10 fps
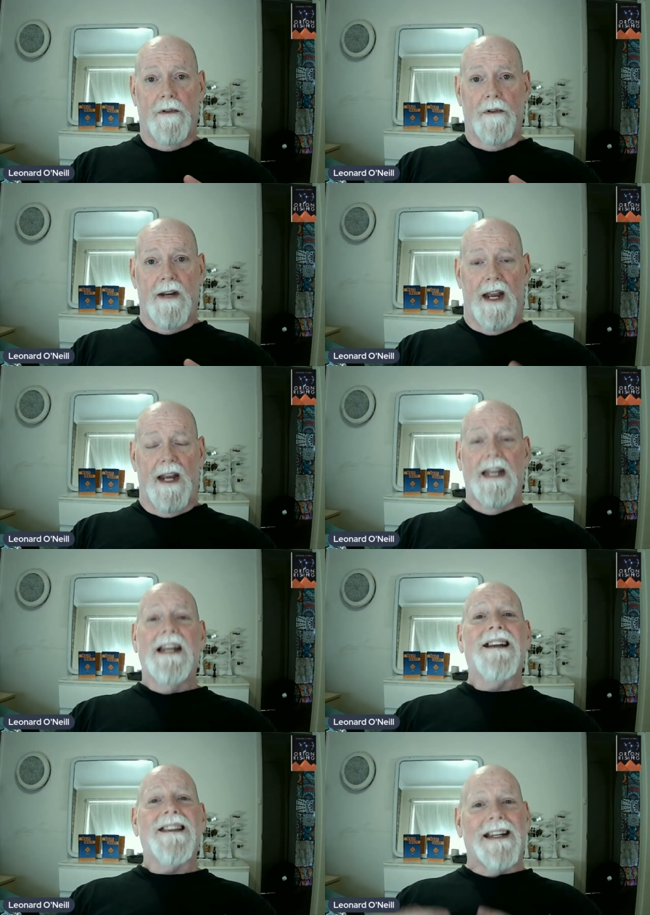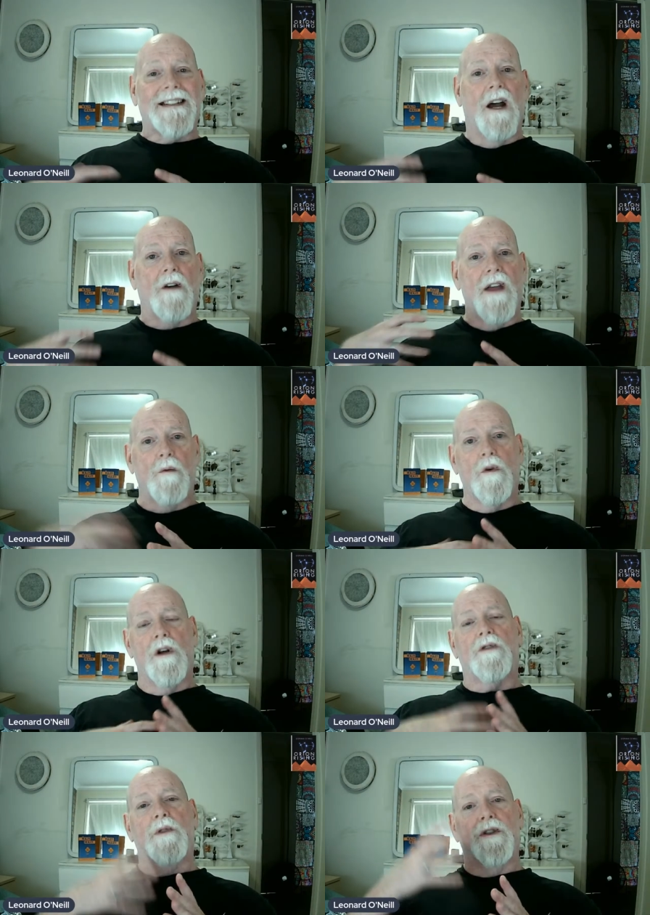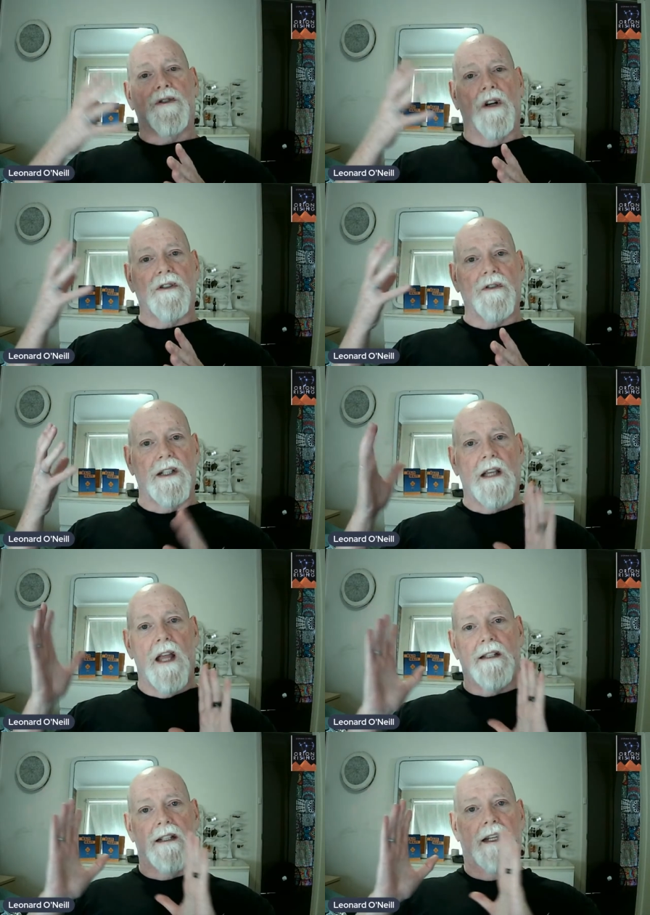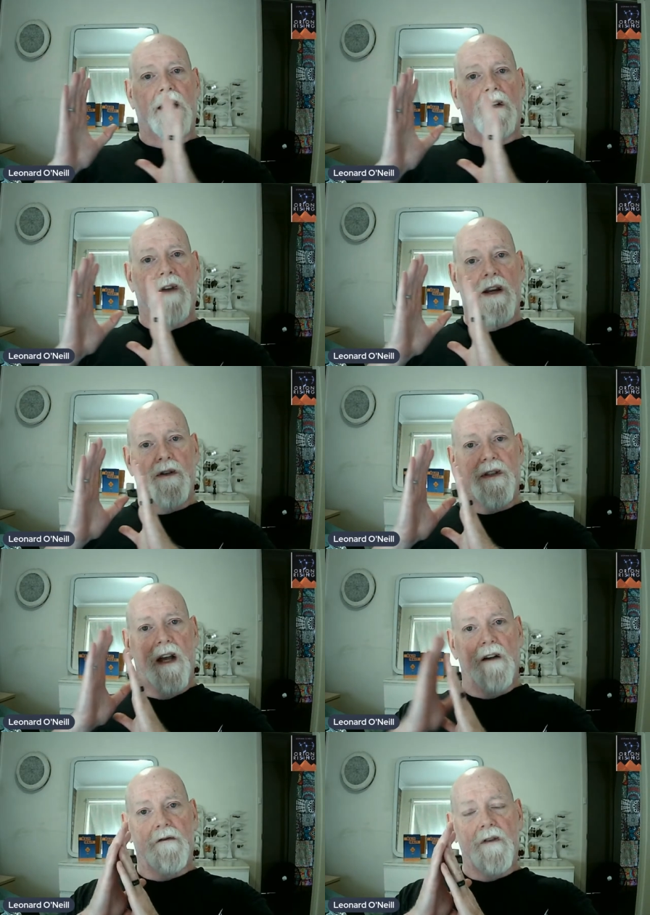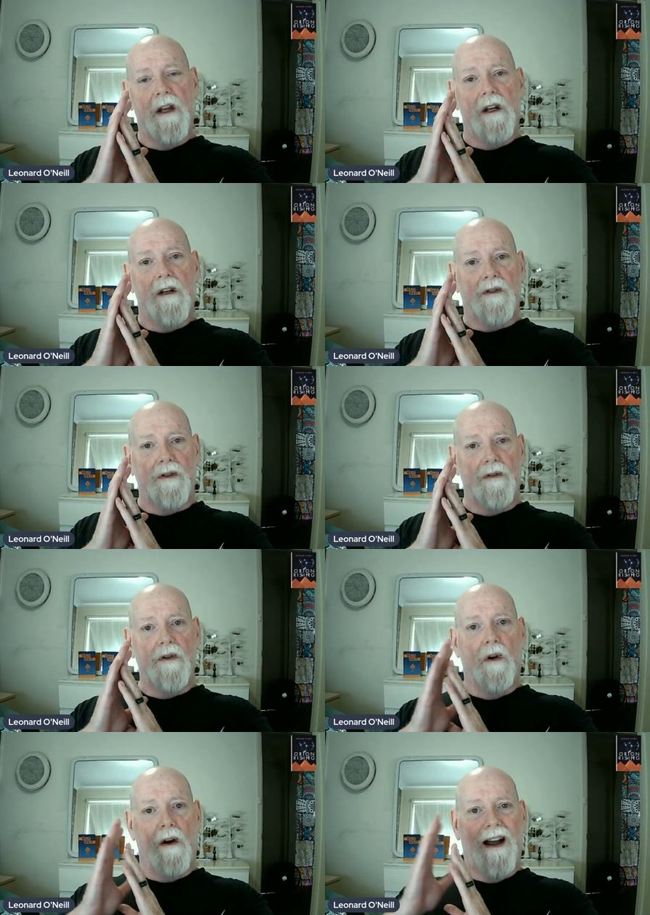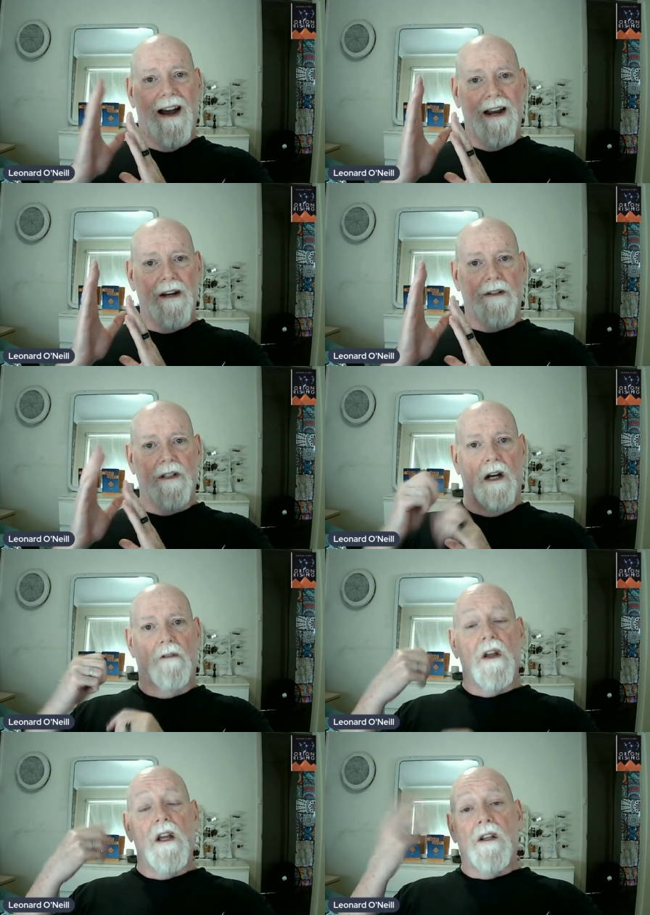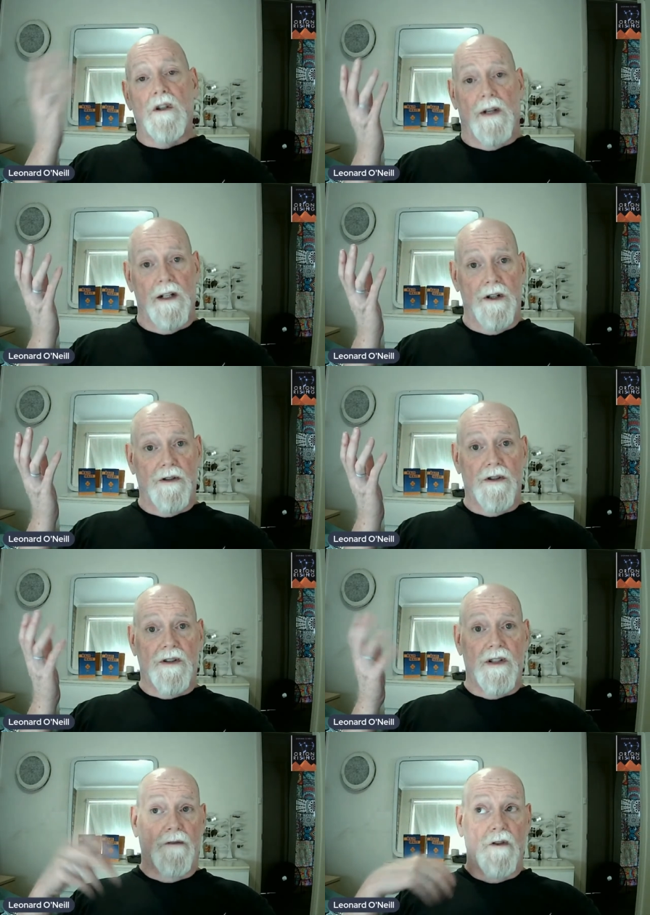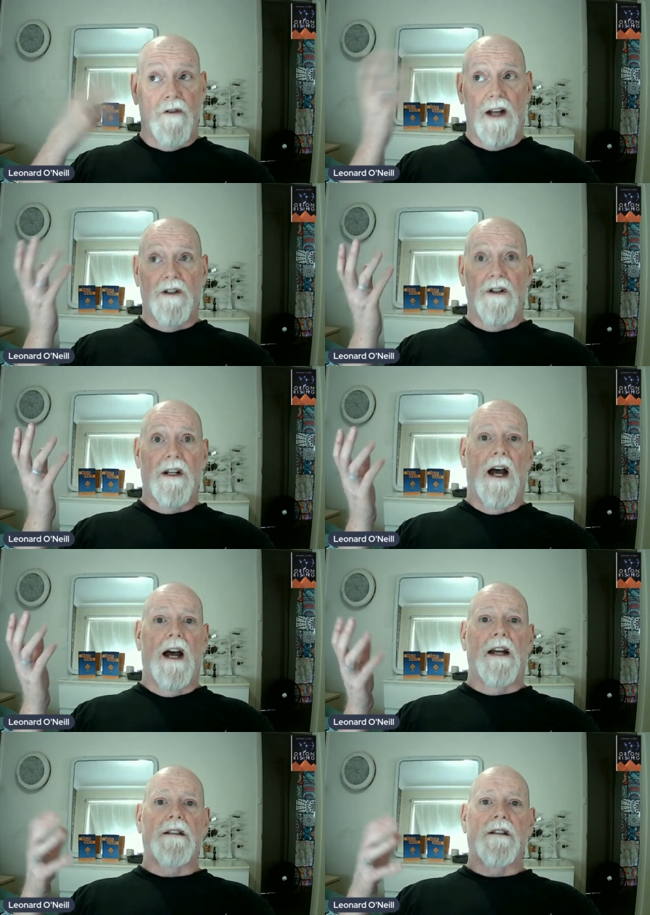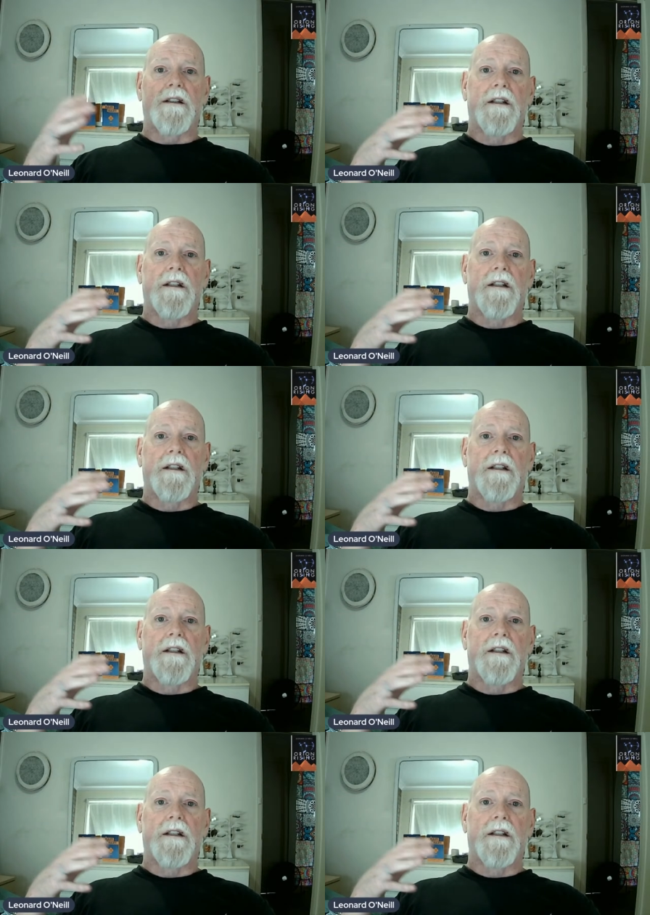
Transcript: Okay? That's how that works when you start to realize and integrate yourself to your higher self. You introduce yourself, you find your guides,